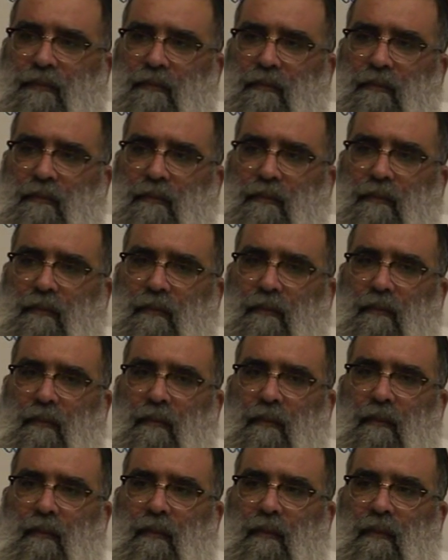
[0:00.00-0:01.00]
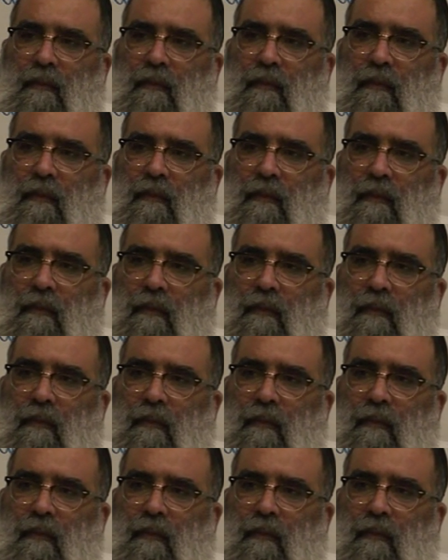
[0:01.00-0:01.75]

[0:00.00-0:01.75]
[no speech]